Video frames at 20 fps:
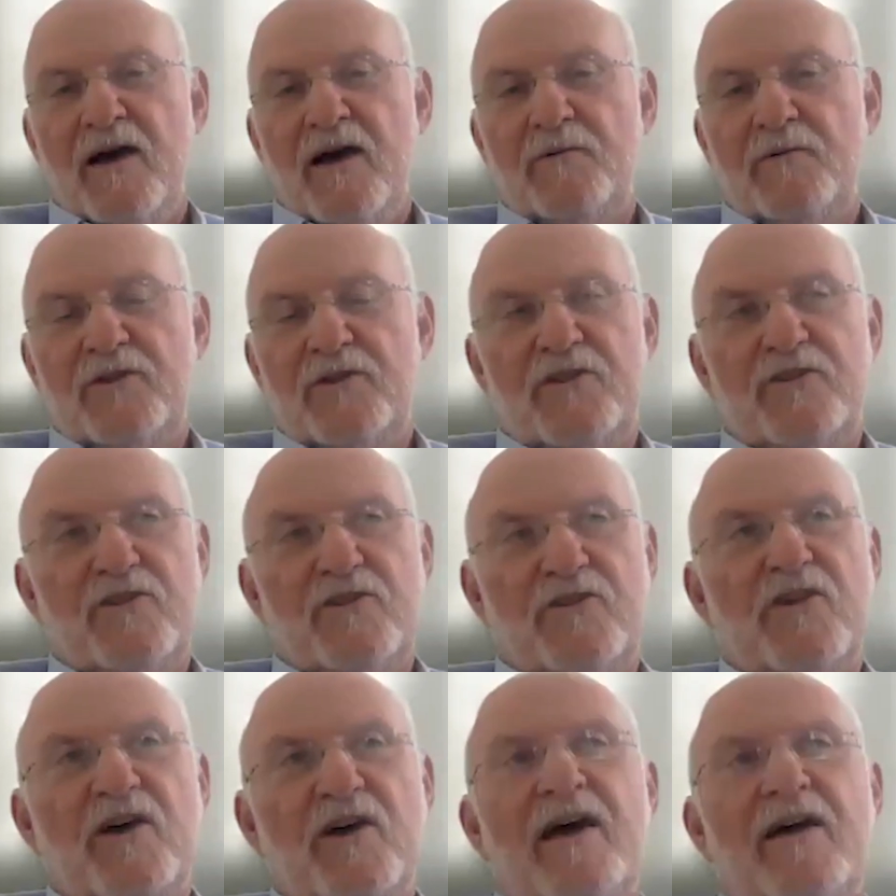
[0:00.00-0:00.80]
with the
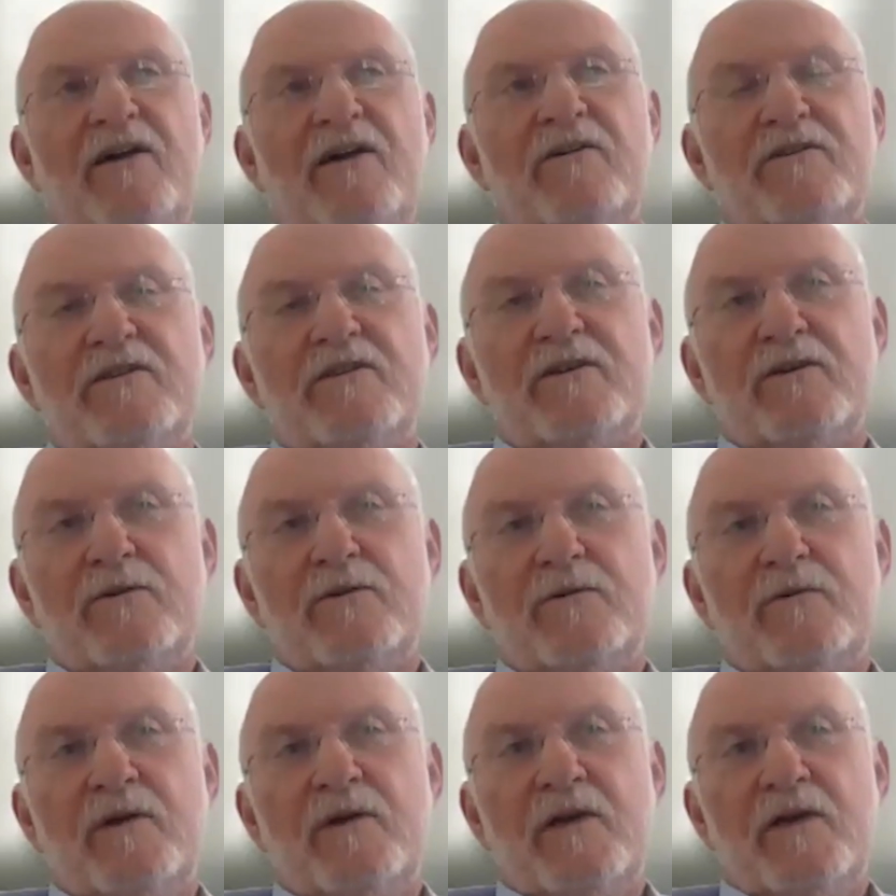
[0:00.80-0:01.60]
desire
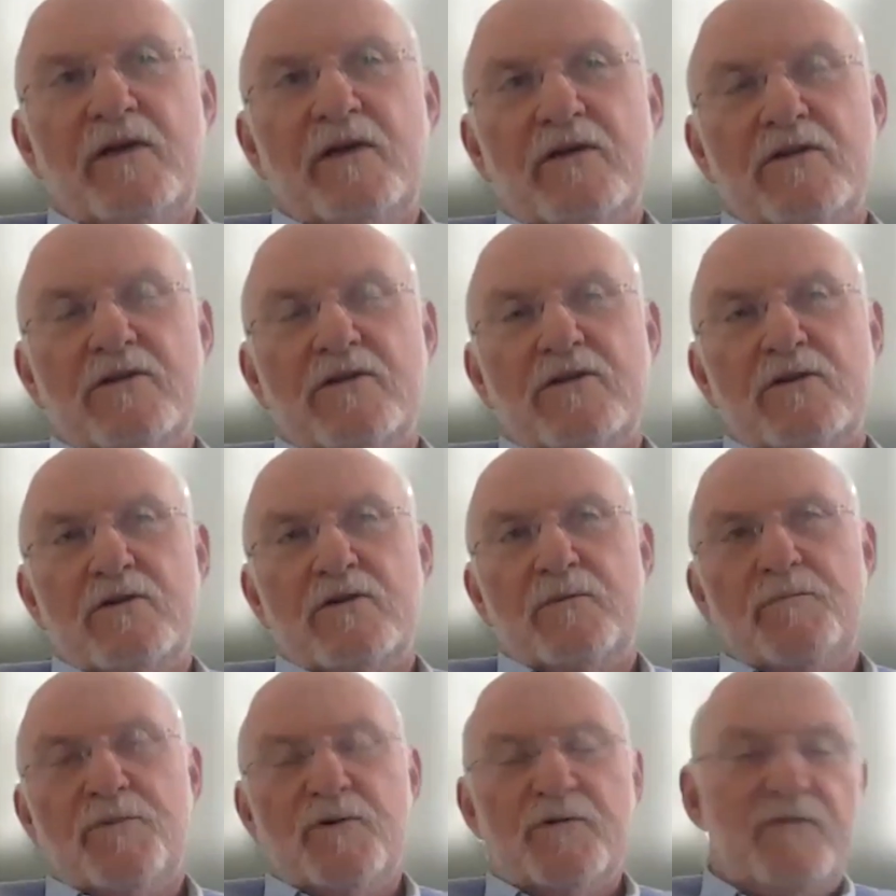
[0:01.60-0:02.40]

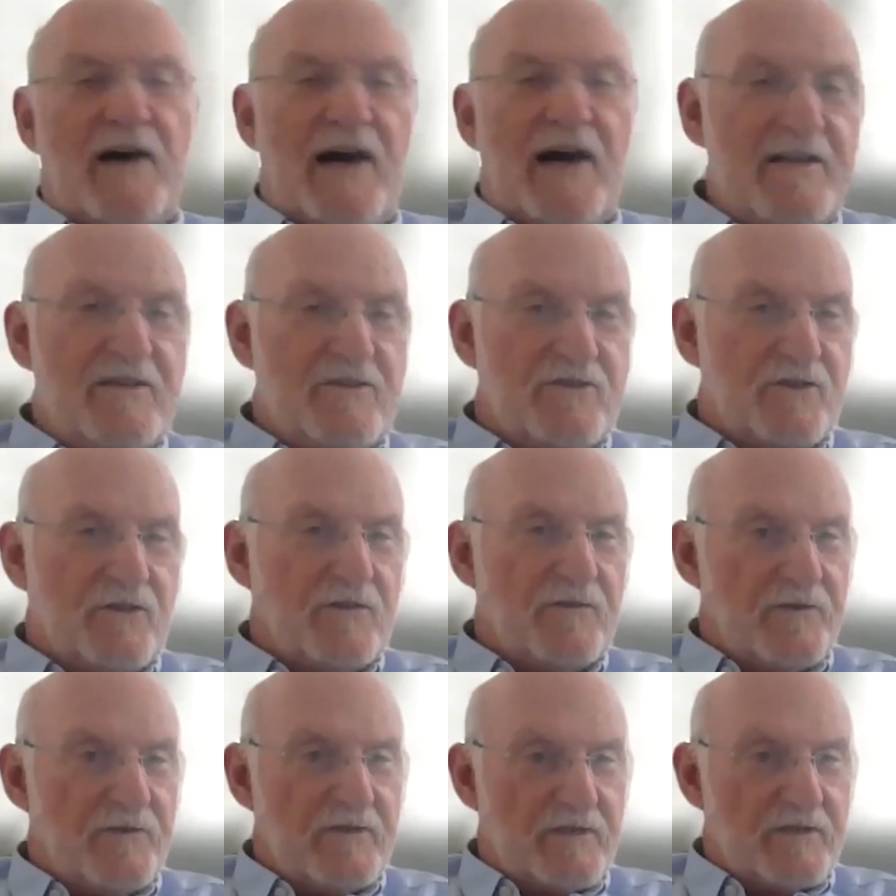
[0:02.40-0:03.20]
to provide
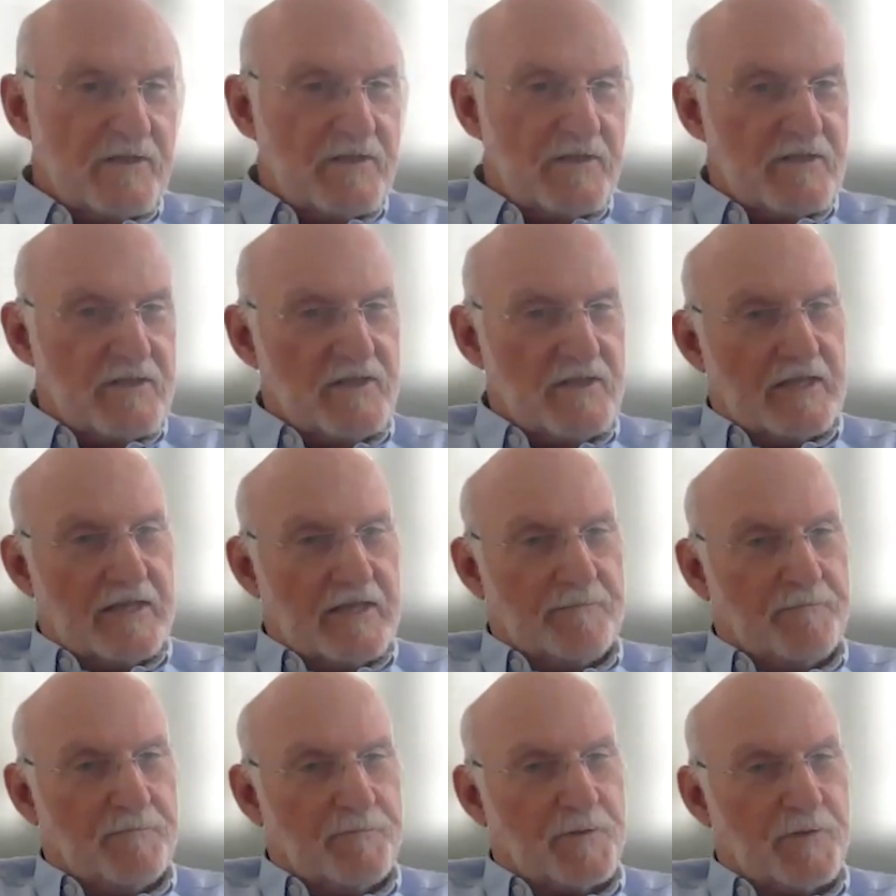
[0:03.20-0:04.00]
services
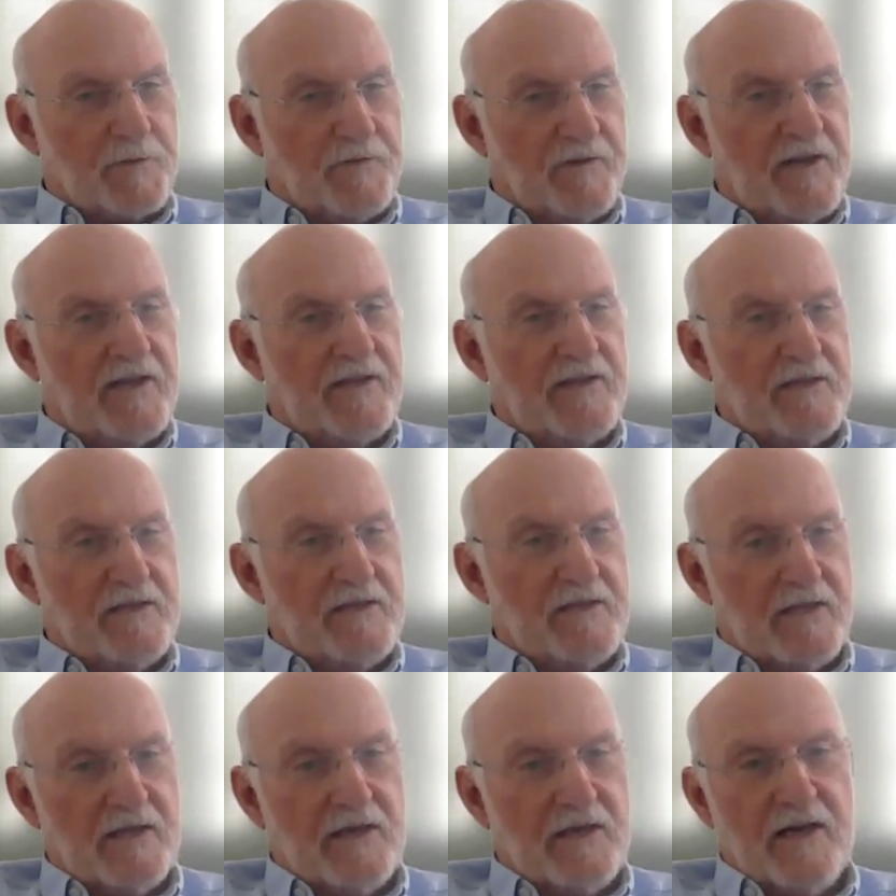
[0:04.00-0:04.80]
to prevent
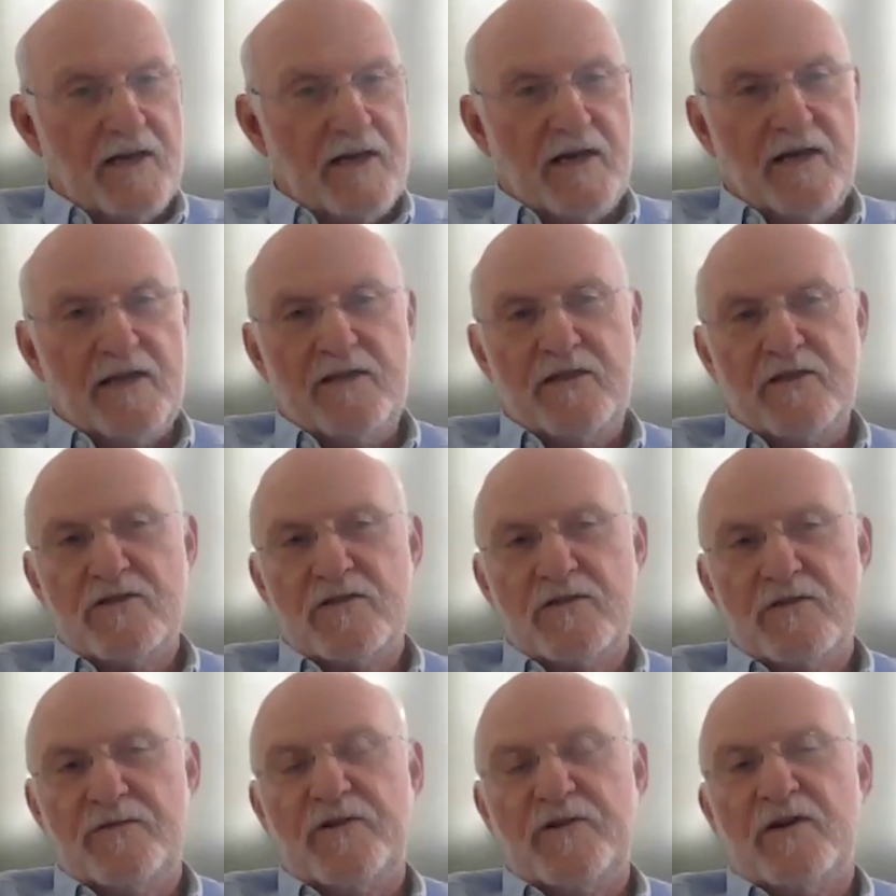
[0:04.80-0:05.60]
the
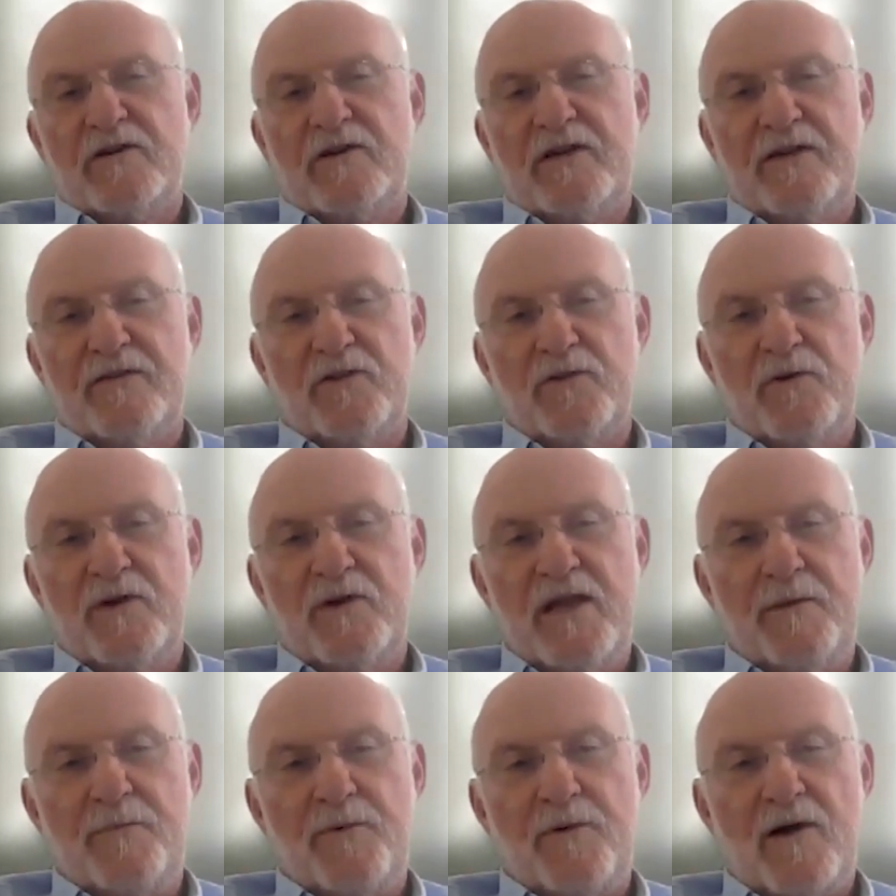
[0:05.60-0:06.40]
severity of the
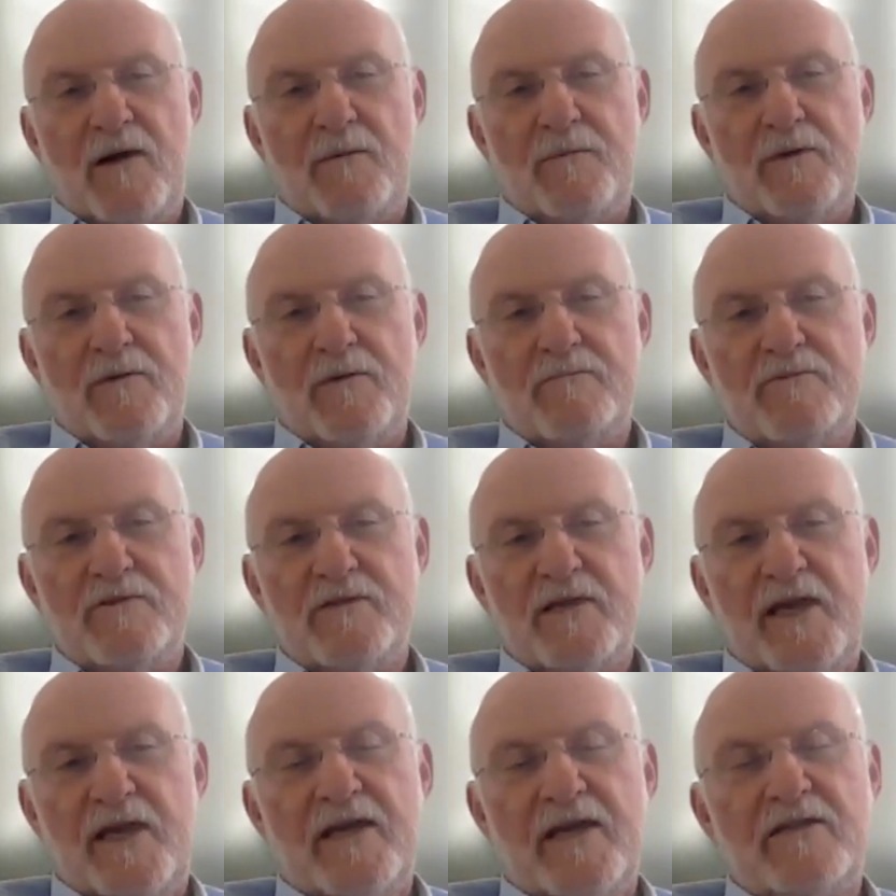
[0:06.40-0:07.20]
reading
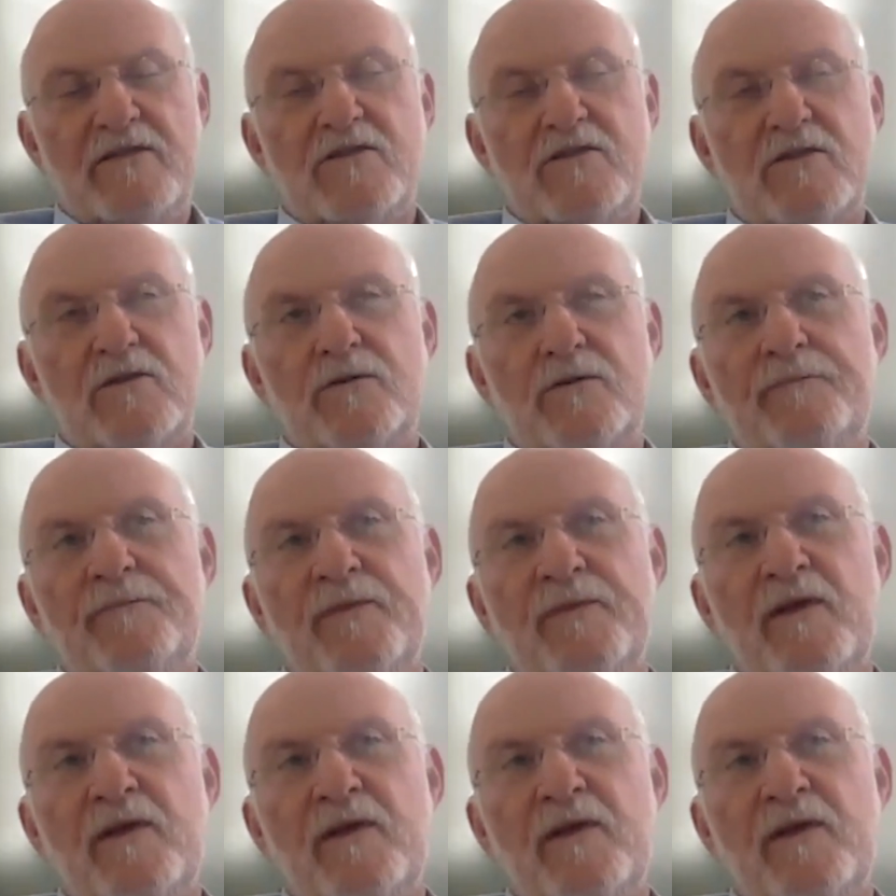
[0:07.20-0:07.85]
problems and to